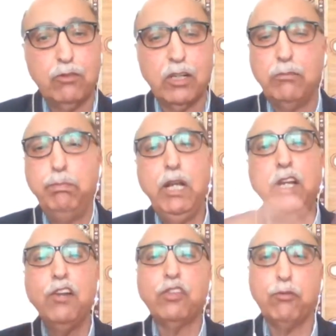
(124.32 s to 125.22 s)
worth
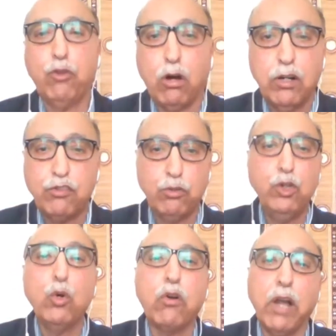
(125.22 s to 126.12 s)
billions of dollars to
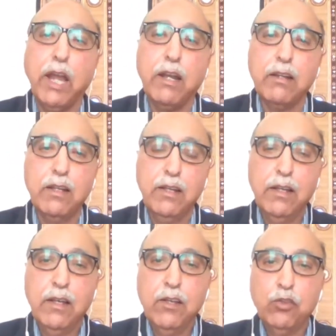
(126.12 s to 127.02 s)
Ukraine.
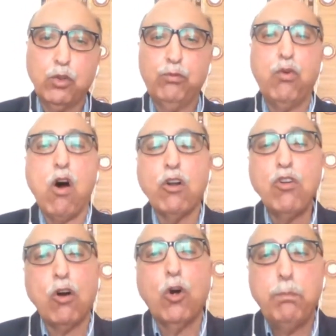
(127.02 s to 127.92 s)
So, foreign
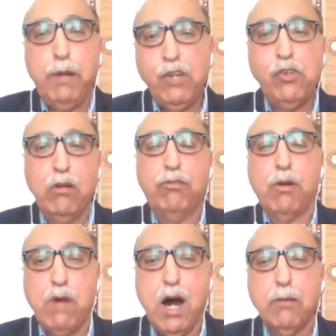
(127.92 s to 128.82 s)
occupation,
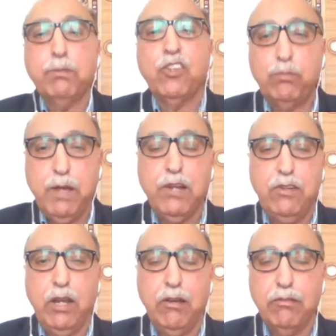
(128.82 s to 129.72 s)
from our
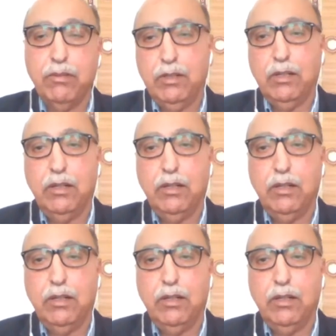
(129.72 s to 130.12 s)
perspective, uh,